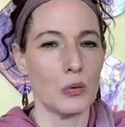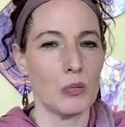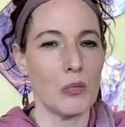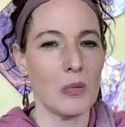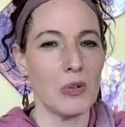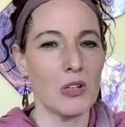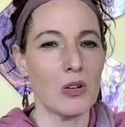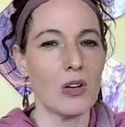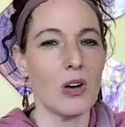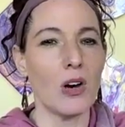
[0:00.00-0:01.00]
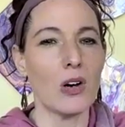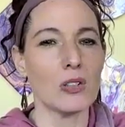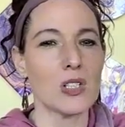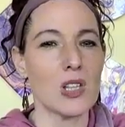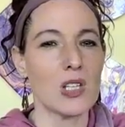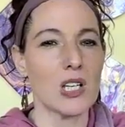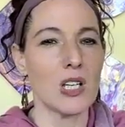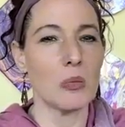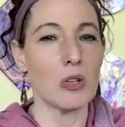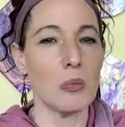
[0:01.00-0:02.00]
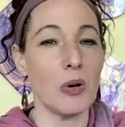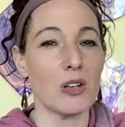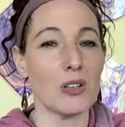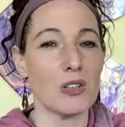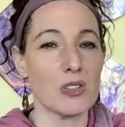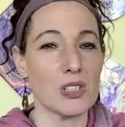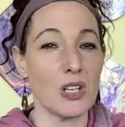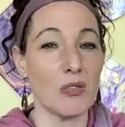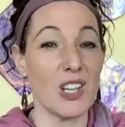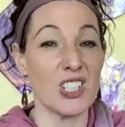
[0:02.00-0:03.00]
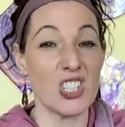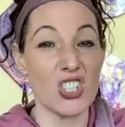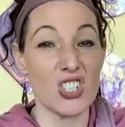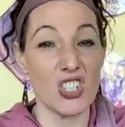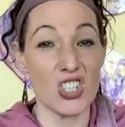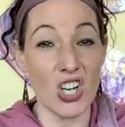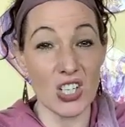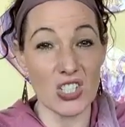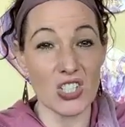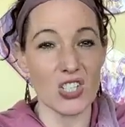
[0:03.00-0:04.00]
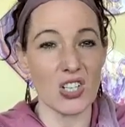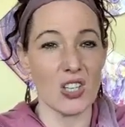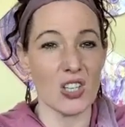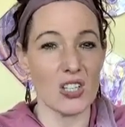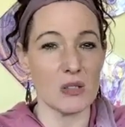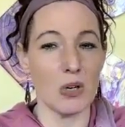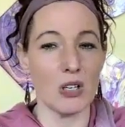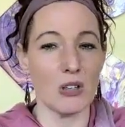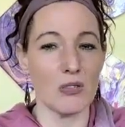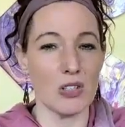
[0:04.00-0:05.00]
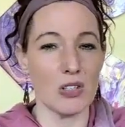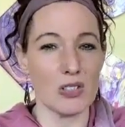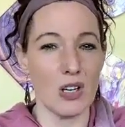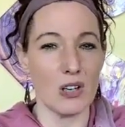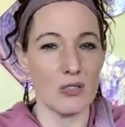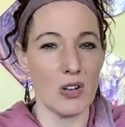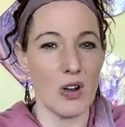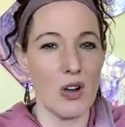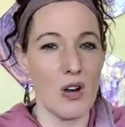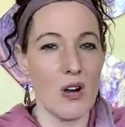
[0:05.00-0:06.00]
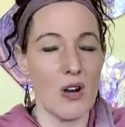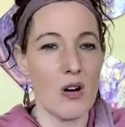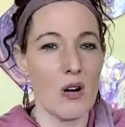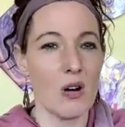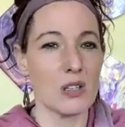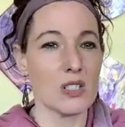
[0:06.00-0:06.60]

maybe you can call to the table the part of yourself that judged this part of yourself or